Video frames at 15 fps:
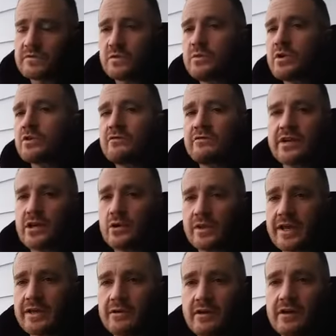do another video
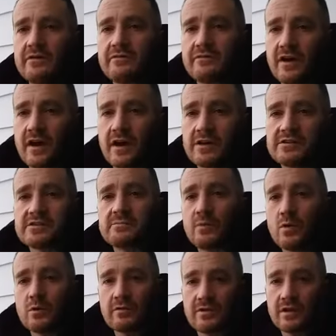later if I
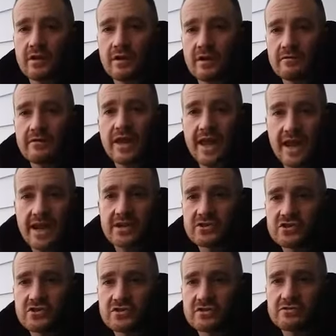smoke the, the
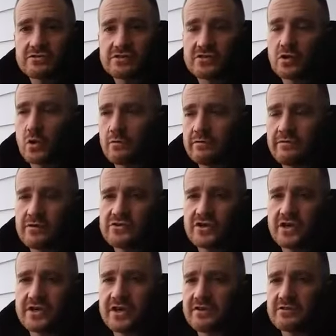aged stoved
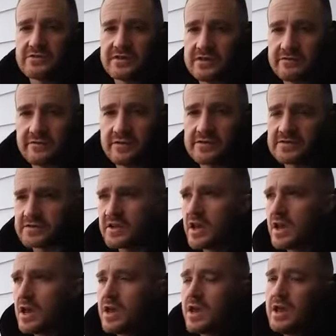Virginia and there's a difference.
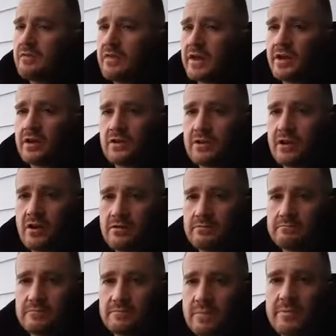Then I'll,
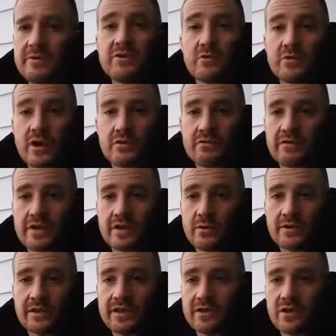I'll maybe do another
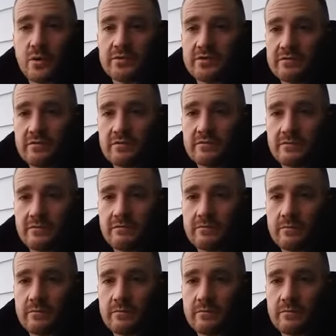video and let you know what the,